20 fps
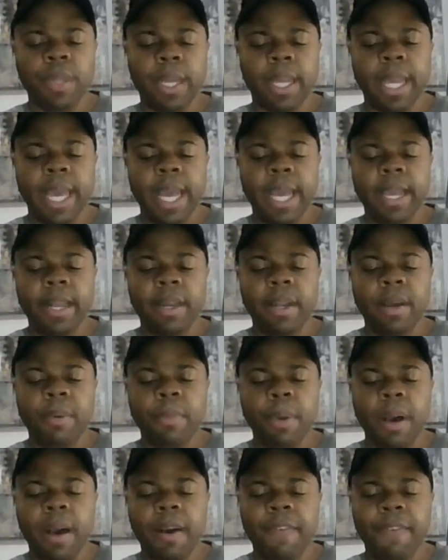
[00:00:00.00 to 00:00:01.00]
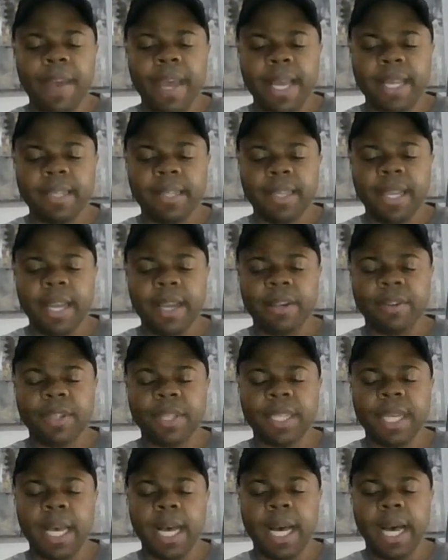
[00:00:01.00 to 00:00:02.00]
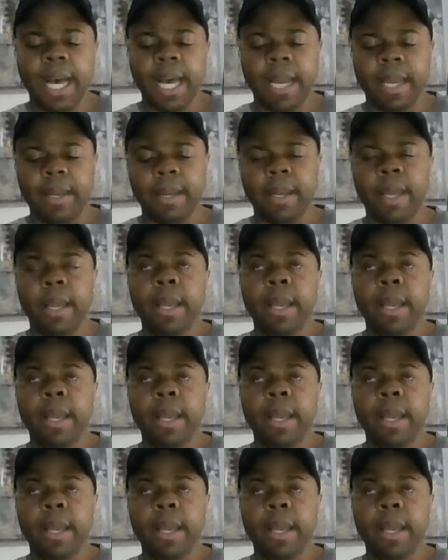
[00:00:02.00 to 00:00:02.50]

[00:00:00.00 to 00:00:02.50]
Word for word: the kingdom of his dear Son.